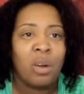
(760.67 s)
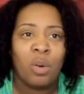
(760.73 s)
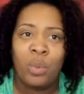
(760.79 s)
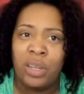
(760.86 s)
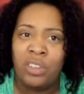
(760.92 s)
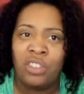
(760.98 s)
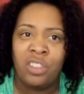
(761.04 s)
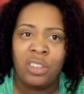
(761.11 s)

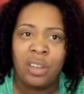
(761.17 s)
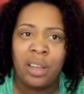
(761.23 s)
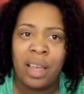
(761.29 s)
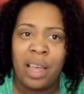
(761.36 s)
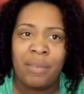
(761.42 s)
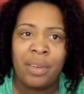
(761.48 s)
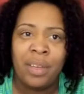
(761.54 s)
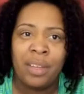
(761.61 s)
Queen Sugar
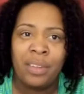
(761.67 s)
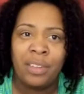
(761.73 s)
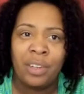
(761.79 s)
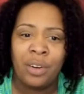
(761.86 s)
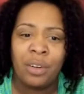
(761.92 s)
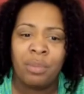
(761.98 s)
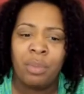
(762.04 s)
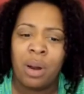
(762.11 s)
having
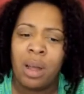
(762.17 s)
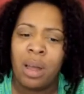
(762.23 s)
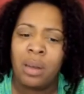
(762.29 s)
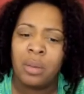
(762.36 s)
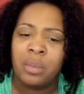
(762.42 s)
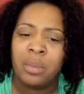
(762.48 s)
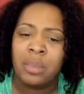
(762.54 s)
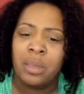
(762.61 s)
internal
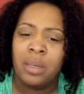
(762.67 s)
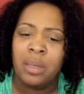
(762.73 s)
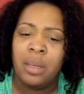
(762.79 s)
problems.